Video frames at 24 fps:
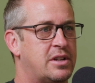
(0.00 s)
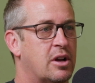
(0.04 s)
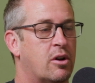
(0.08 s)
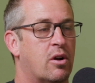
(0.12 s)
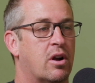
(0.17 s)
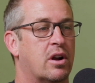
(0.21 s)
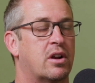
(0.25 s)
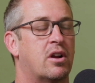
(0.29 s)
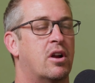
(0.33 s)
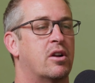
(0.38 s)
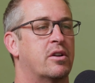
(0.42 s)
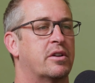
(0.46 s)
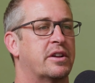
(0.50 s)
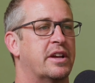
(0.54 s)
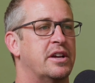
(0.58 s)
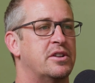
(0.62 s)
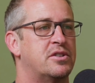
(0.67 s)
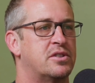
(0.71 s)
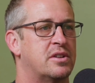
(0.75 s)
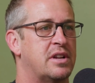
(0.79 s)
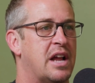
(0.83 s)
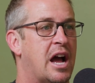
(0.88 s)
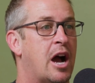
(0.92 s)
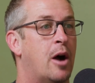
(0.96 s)
tell our
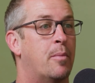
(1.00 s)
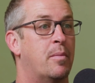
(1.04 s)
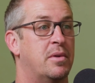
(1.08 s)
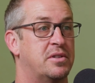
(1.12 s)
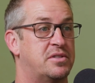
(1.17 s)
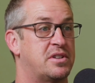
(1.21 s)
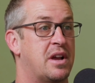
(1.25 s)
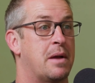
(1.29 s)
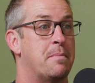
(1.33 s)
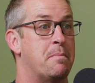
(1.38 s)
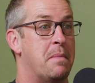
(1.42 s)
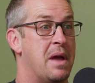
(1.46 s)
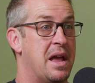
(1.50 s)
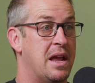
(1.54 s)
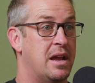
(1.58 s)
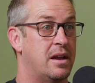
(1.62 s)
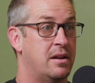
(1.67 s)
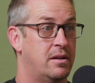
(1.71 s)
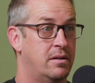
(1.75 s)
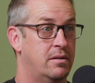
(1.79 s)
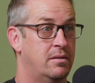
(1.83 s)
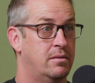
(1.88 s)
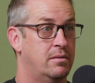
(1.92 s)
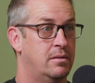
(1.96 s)
congregation how much I
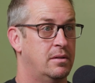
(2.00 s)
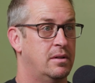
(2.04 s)
made.